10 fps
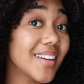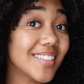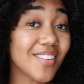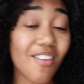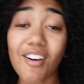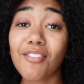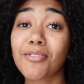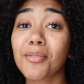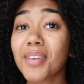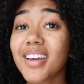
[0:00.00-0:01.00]
is all
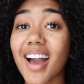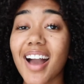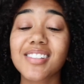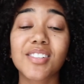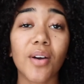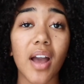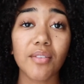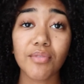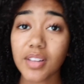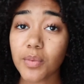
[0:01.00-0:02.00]
from me, guys. So I
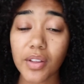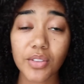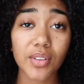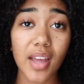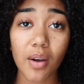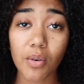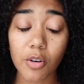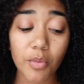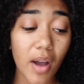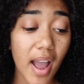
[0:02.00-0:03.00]
really went through that
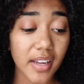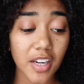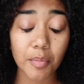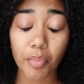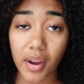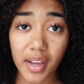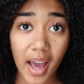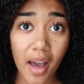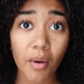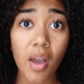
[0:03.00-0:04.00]
horrible acne
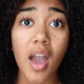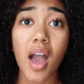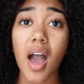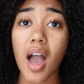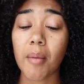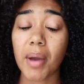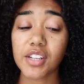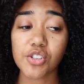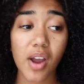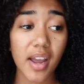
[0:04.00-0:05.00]
breakout.
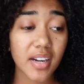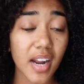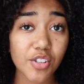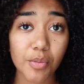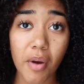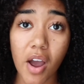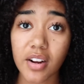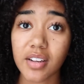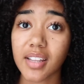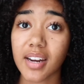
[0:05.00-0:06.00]
I tried a natural
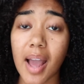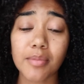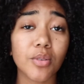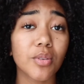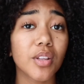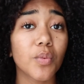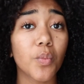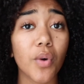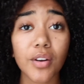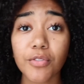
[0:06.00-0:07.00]
product. It absolutely
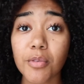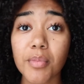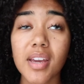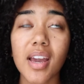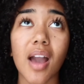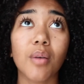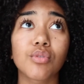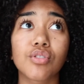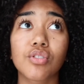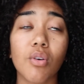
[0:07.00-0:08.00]
worked for me. I
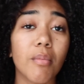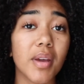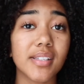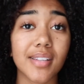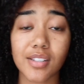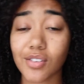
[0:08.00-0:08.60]
was so amazed that